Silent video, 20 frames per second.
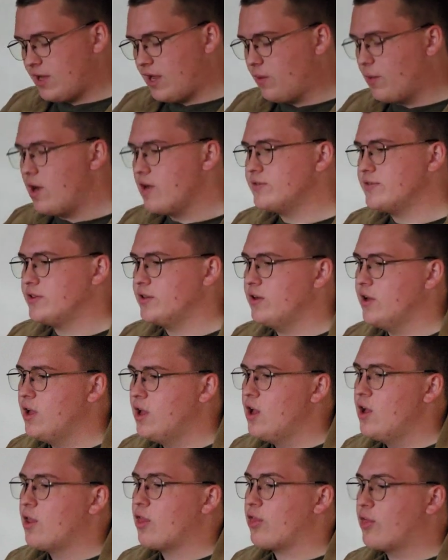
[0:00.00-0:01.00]
However,
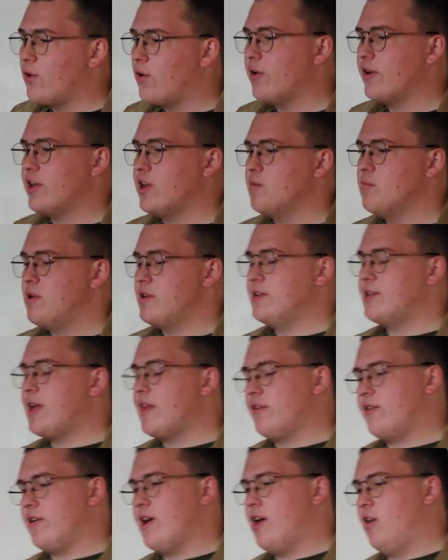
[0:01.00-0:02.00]
thorium,
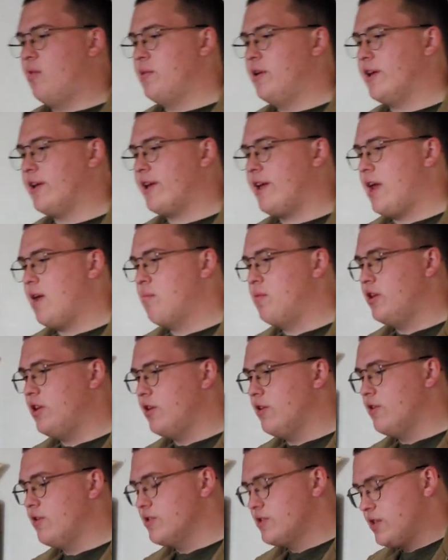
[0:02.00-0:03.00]
another element, can be
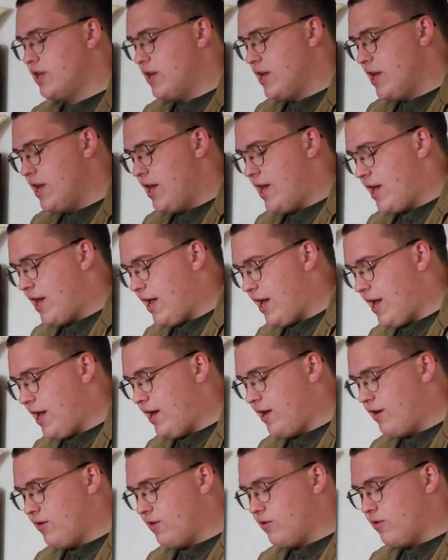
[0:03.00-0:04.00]
used,
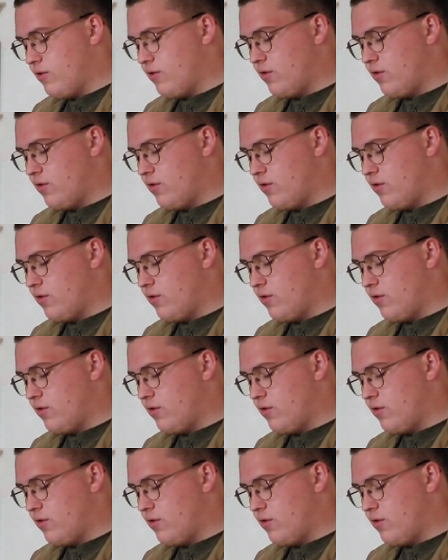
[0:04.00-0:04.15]
and